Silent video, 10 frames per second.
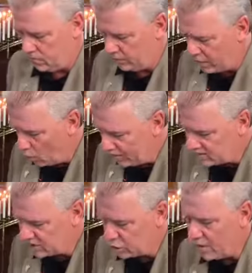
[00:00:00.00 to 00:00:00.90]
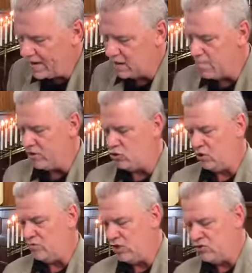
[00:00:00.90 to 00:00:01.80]
We know it is the Great
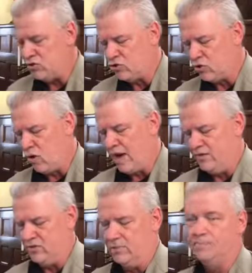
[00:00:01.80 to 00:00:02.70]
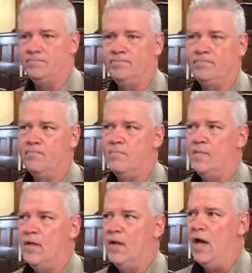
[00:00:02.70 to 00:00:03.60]
Commission of Jesus Christ.
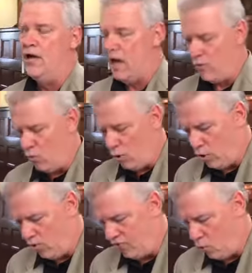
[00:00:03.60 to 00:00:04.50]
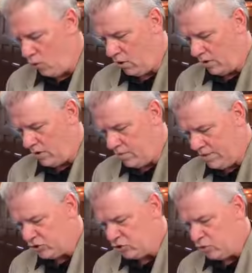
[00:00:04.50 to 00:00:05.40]
Another word for
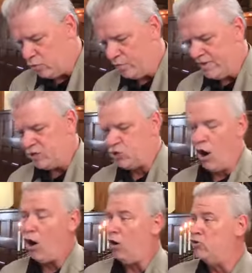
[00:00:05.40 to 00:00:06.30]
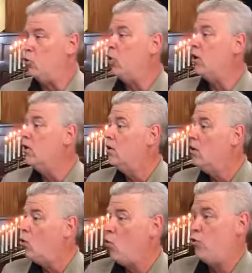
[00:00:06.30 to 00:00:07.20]
commission would be charge or
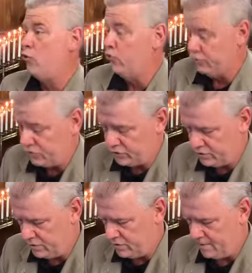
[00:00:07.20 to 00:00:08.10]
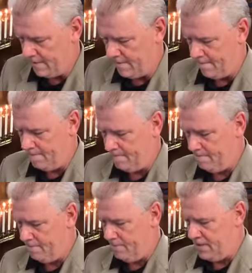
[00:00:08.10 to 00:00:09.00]
orders.
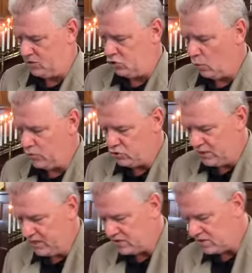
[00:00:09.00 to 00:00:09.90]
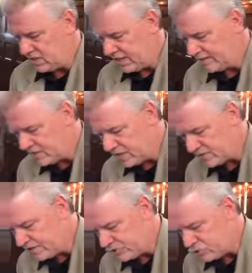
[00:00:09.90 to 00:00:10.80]
And so when Jesus gives
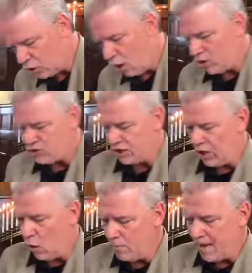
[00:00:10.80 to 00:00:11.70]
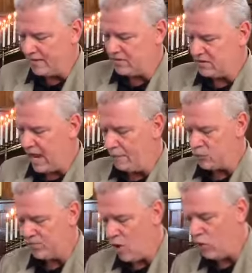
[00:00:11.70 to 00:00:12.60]
us this charge to go and make
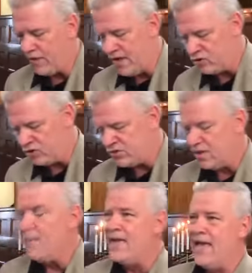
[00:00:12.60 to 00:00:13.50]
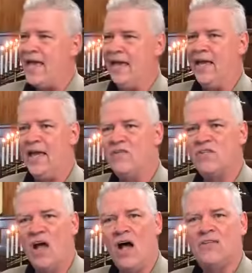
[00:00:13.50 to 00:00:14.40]
disciples of all nations, it
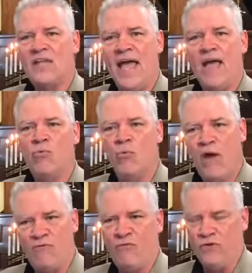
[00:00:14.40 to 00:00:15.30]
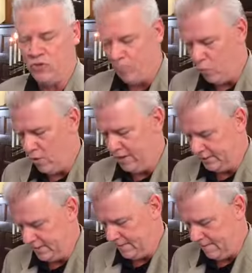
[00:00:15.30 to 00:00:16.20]
gives us a reference
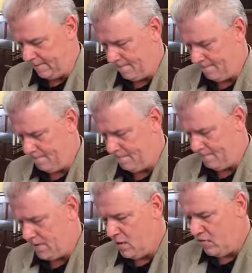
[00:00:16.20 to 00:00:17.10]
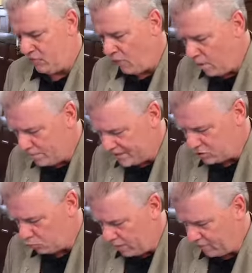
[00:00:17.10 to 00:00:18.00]
point. From
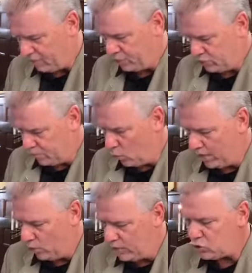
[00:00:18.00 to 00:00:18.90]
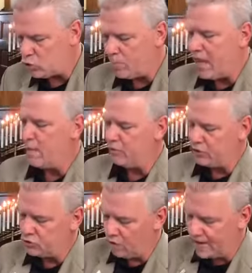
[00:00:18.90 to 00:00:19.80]
this reference point, we should be able
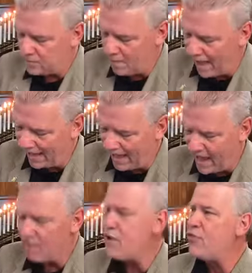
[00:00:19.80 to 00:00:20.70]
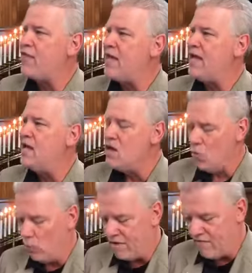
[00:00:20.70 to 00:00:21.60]
to trace back everything
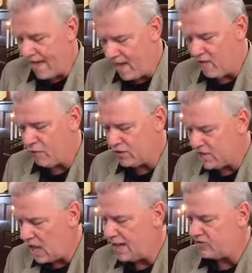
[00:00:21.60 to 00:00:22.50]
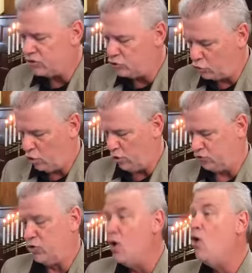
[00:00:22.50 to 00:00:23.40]
we've ever done as a
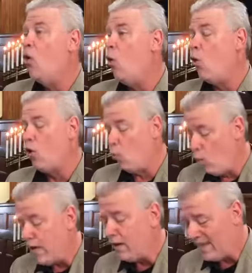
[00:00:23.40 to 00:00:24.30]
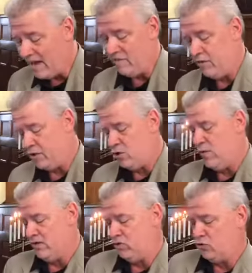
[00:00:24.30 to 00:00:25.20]
church or will ever
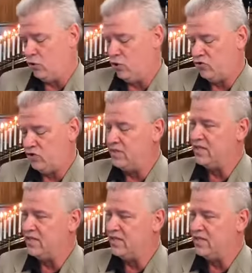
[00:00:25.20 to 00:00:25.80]
do as a church to